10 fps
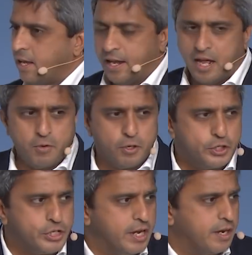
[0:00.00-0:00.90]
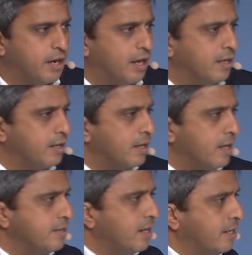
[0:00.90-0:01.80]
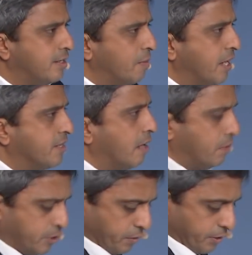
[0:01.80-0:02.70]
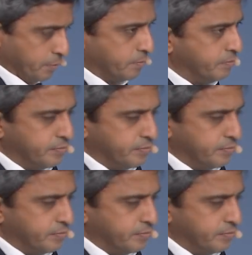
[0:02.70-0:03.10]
And I'm going to share some examples with you.